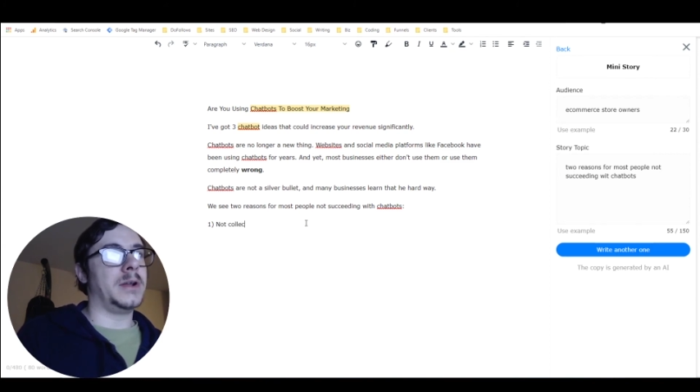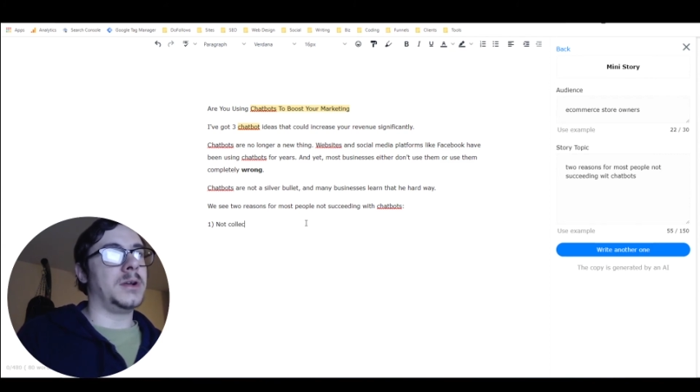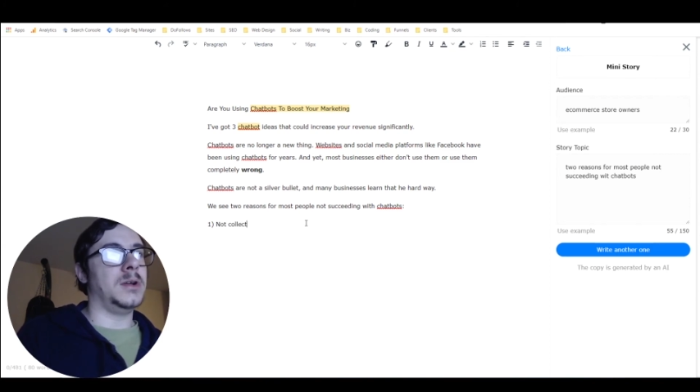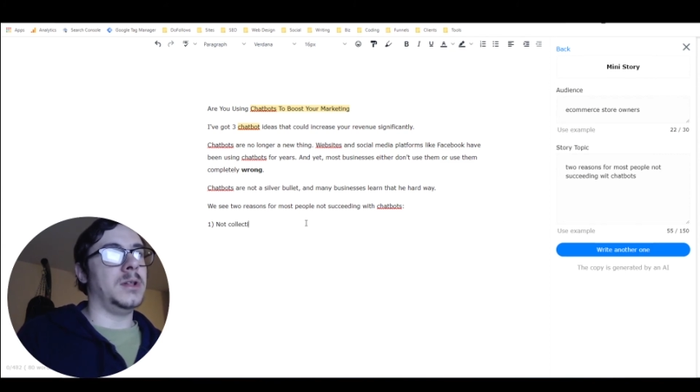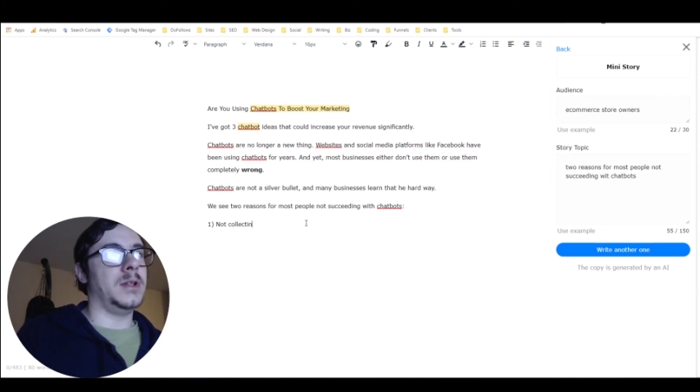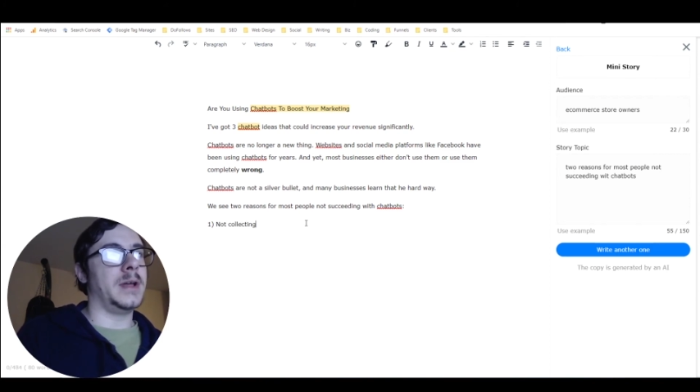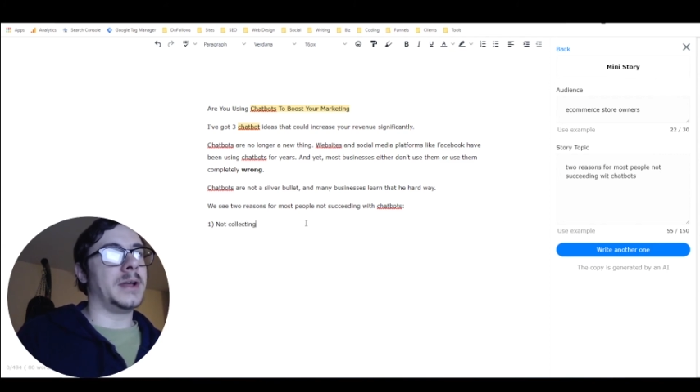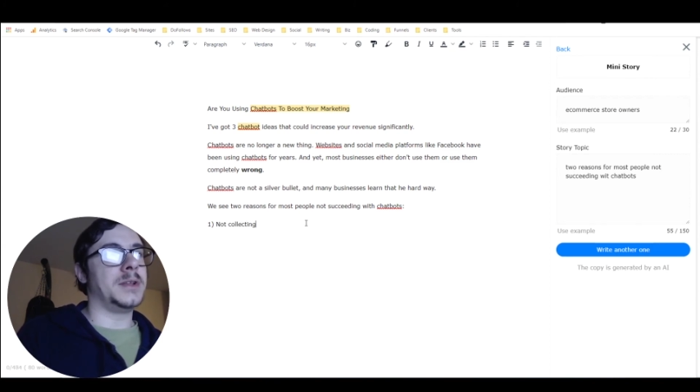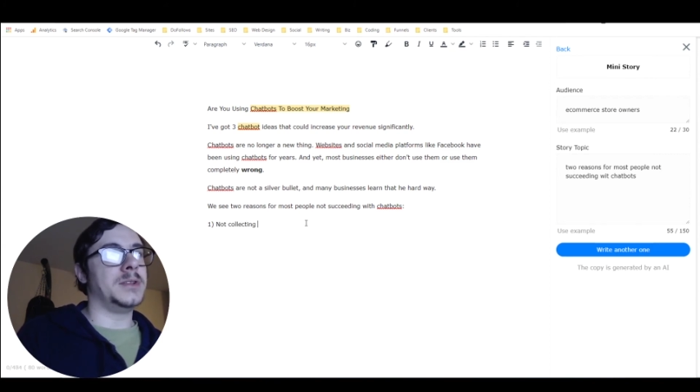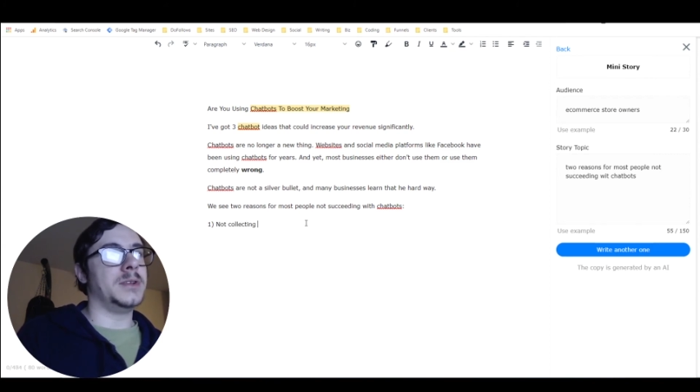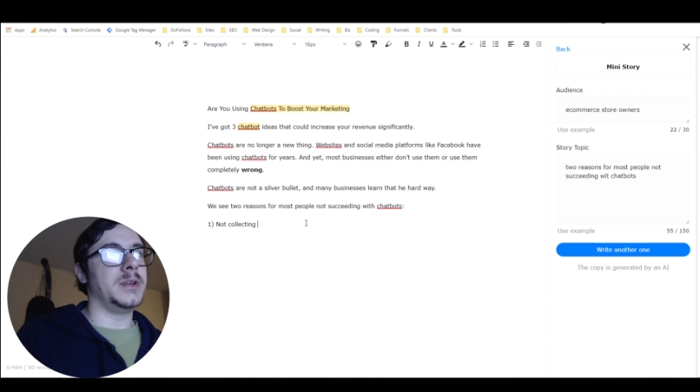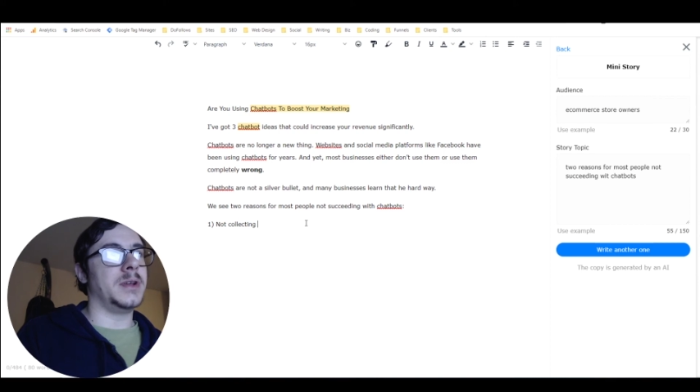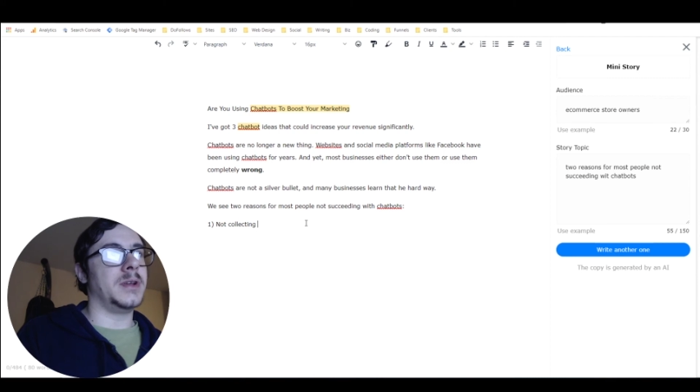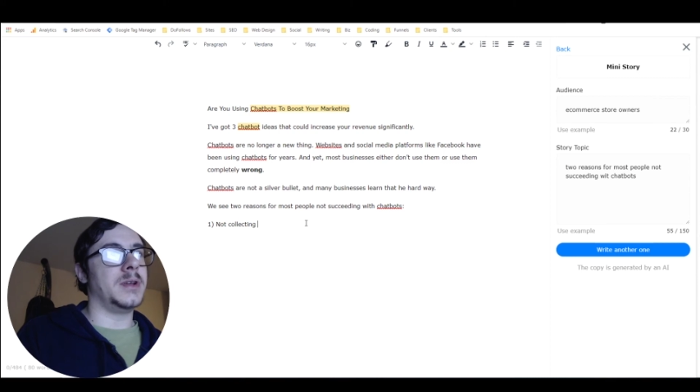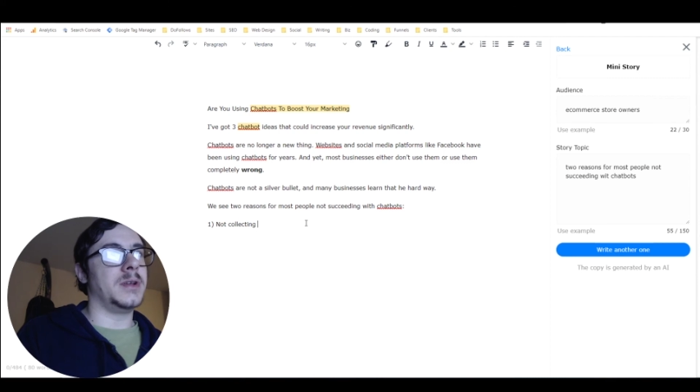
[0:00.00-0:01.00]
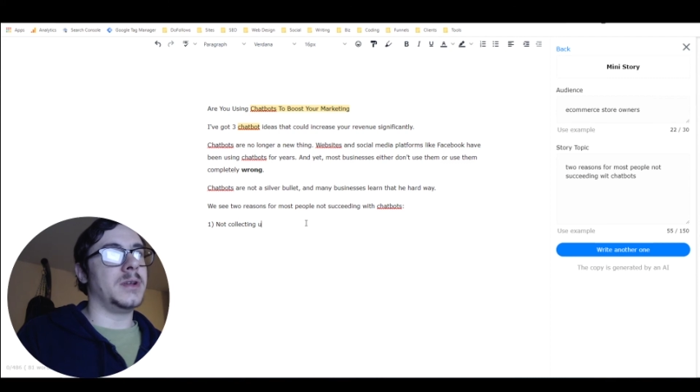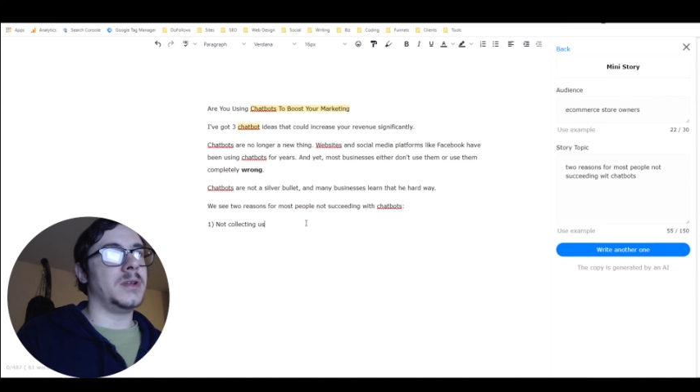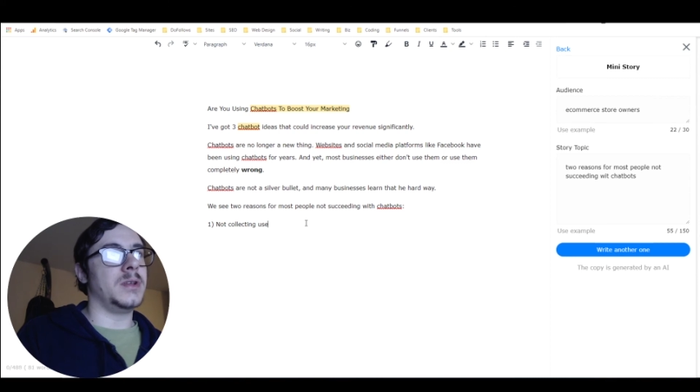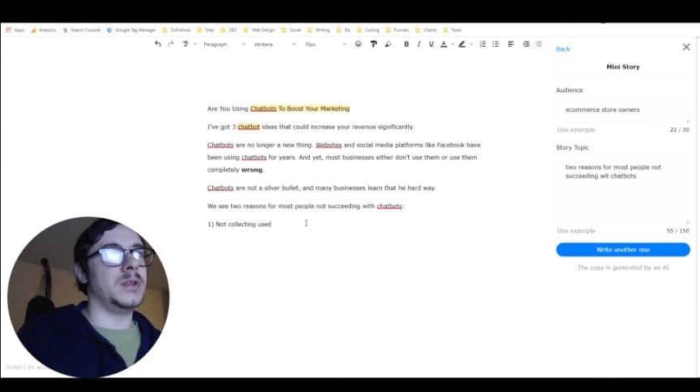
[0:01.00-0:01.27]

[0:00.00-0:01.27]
collecting